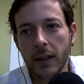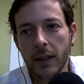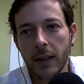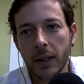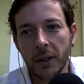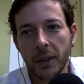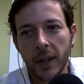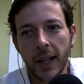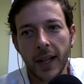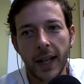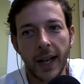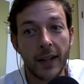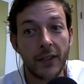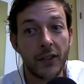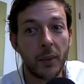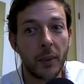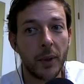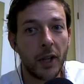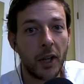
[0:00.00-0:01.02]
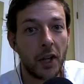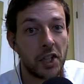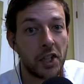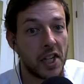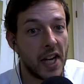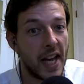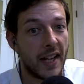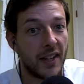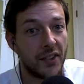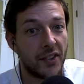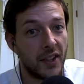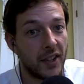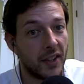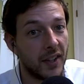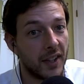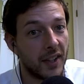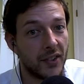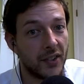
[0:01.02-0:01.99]
Okay, and someone in our chat is
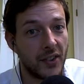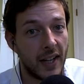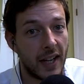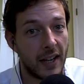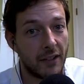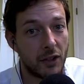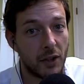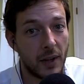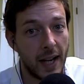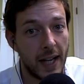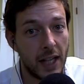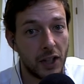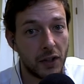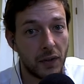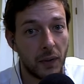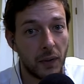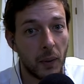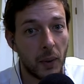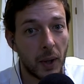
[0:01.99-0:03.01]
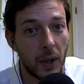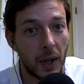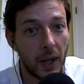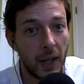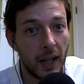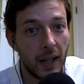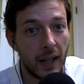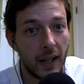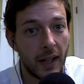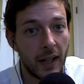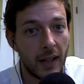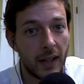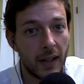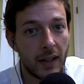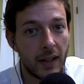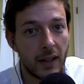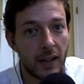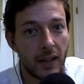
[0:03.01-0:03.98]
telling us that after h4,
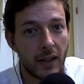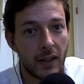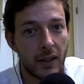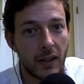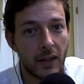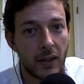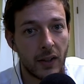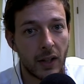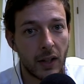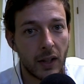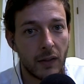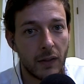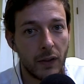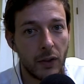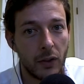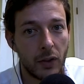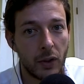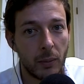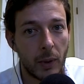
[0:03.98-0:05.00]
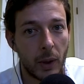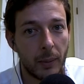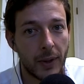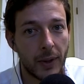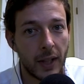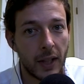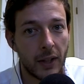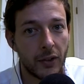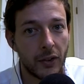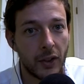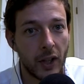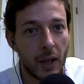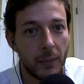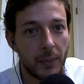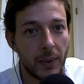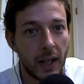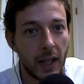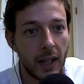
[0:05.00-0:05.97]
the confusing moment that I
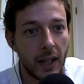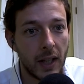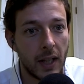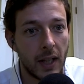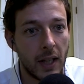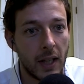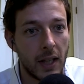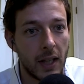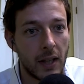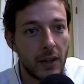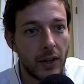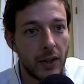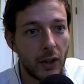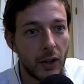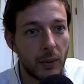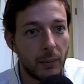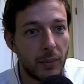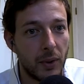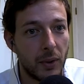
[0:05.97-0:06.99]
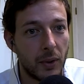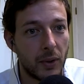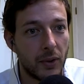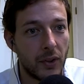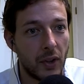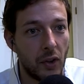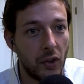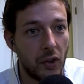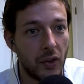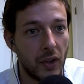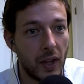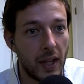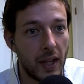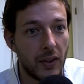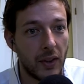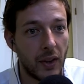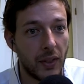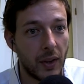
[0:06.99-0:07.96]
stopped at, their computer says
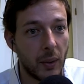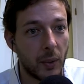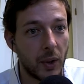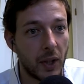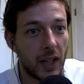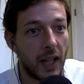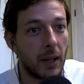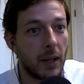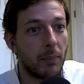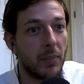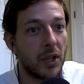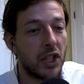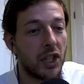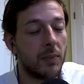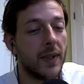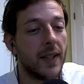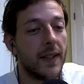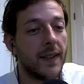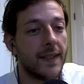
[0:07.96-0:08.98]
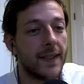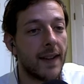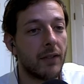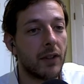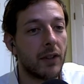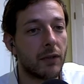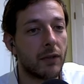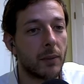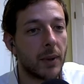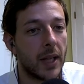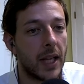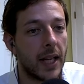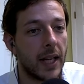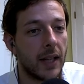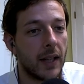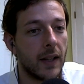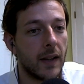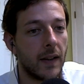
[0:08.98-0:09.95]
that they really like bishop d7 for
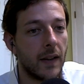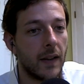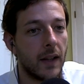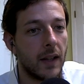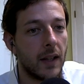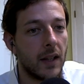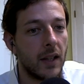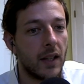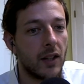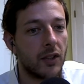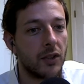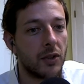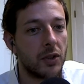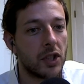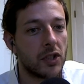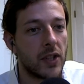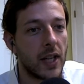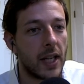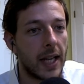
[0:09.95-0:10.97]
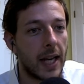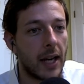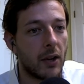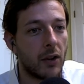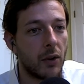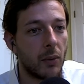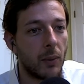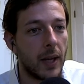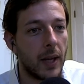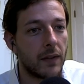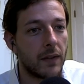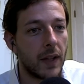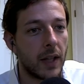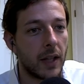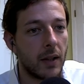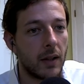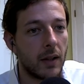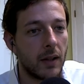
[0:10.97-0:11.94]
black. So just getting out of the way of
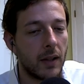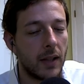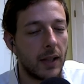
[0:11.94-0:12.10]
like